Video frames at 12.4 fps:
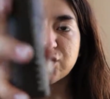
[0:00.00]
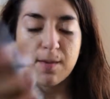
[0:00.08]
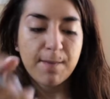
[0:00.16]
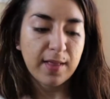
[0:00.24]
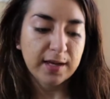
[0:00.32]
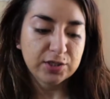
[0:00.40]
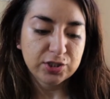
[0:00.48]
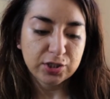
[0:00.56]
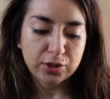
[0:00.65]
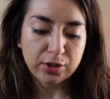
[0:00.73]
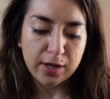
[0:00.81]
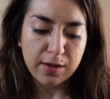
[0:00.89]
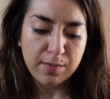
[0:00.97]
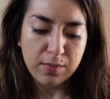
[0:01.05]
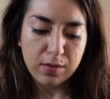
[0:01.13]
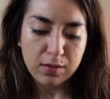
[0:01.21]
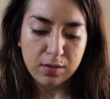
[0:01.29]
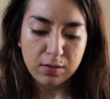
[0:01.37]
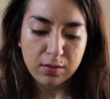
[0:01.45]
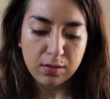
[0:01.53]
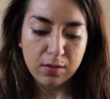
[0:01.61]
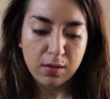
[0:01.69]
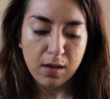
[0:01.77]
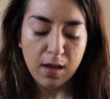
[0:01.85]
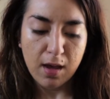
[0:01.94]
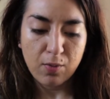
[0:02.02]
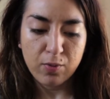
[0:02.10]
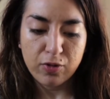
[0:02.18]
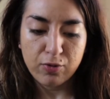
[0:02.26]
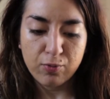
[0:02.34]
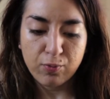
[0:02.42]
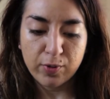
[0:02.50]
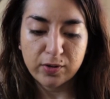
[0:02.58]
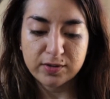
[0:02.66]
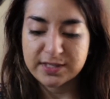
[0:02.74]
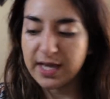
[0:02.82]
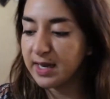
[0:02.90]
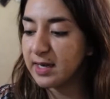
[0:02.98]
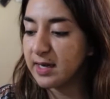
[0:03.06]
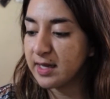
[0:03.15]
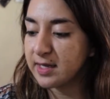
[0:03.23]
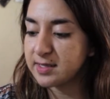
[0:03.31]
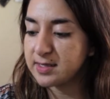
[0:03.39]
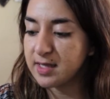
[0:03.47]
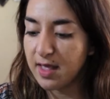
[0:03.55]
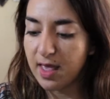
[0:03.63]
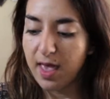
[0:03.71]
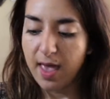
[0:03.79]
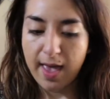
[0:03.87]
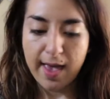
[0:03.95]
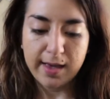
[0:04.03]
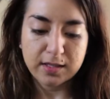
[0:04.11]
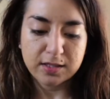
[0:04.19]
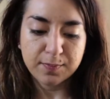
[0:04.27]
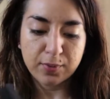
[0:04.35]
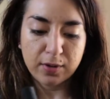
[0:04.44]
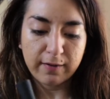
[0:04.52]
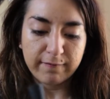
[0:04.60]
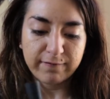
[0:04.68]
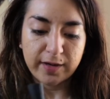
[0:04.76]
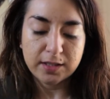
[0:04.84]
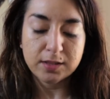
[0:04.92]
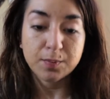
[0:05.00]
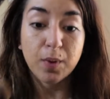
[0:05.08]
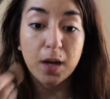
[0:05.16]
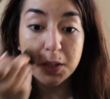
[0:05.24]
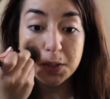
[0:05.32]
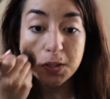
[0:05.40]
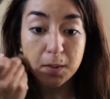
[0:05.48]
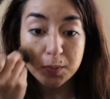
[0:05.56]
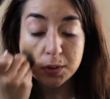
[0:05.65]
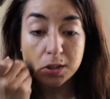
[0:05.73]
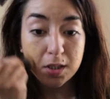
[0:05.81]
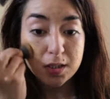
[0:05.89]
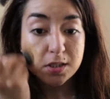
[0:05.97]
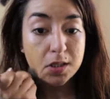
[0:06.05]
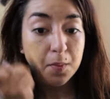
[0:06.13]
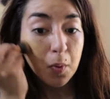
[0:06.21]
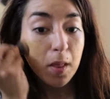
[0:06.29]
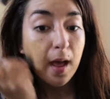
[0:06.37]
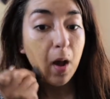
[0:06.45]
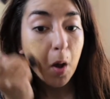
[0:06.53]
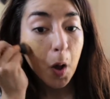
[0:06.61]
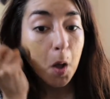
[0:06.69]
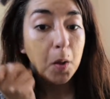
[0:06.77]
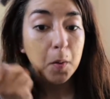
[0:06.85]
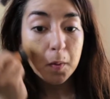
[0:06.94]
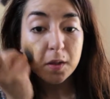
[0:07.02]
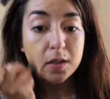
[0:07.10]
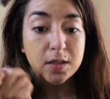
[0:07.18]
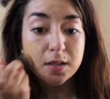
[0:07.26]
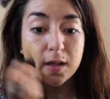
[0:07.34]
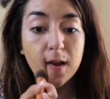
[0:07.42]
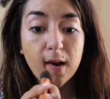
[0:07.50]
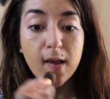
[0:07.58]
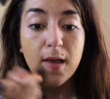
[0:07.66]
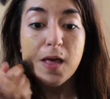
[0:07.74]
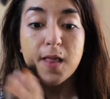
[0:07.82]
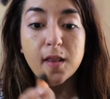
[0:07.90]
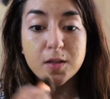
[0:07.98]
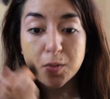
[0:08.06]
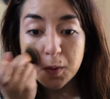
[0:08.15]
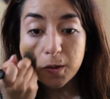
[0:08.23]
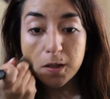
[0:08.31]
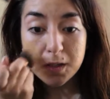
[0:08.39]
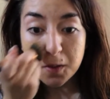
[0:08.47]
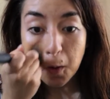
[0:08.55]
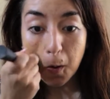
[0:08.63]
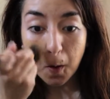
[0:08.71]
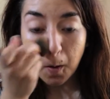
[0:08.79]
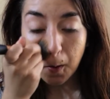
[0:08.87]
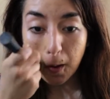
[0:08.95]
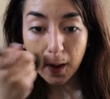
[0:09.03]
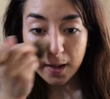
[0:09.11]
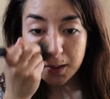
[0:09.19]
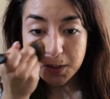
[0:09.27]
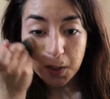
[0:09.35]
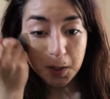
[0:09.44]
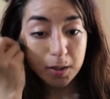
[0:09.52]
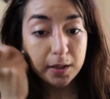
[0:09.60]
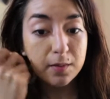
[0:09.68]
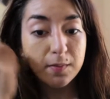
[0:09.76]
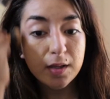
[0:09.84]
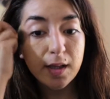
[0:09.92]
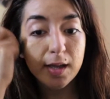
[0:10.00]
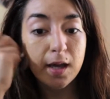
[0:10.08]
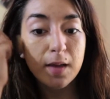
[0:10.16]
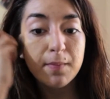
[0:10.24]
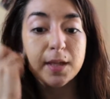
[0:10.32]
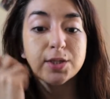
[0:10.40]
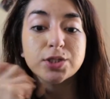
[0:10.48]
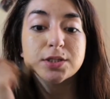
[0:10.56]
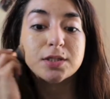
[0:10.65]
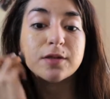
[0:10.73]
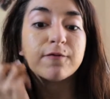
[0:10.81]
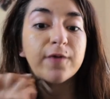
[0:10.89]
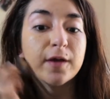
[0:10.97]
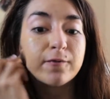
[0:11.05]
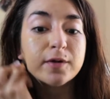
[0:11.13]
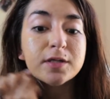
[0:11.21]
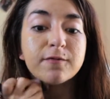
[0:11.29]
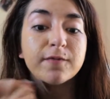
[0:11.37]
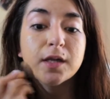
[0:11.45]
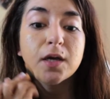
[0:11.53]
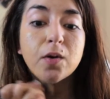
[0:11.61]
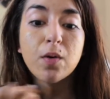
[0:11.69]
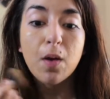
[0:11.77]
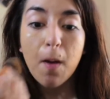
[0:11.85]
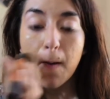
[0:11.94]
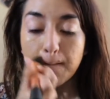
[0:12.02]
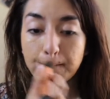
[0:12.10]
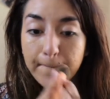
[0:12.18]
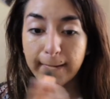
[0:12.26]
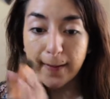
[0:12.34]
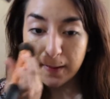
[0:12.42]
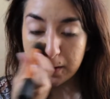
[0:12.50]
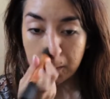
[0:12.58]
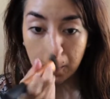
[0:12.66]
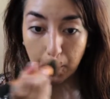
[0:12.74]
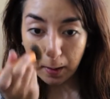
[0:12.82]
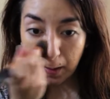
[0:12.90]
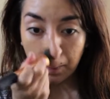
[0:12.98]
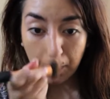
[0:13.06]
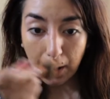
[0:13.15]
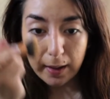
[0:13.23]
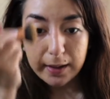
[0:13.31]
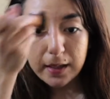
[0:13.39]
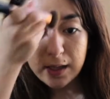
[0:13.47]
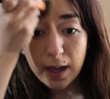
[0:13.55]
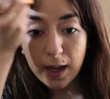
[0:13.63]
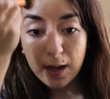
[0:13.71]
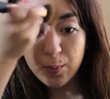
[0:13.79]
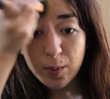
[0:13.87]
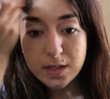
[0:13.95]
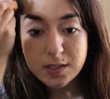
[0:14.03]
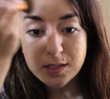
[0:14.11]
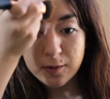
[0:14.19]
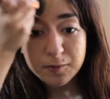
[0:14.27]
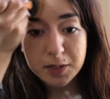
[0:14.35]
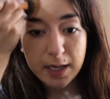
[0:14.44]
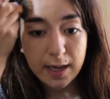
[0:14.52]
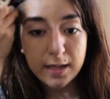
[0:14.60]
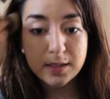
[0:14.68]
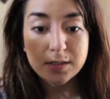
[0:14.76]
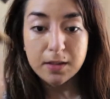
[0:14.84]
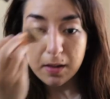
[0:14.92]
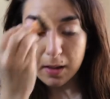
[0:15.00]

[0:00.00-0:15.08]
Complexion Cream with a Real Techniques Expert face brush, and I'm just gonna stipple that all over the skin. This one is a lot darker than me, like I mentioned in the favorites video, because when I bought it I was self-tanned